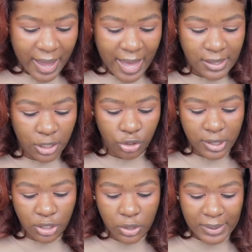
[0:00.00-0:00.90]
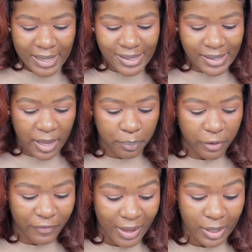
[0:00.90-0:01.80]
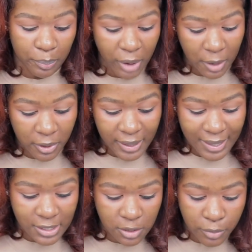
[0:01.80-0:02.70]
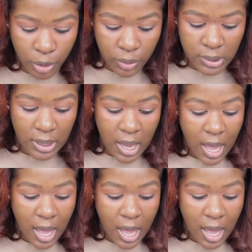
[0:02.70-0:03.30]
It's a translucent skin perfecting primer that smooths,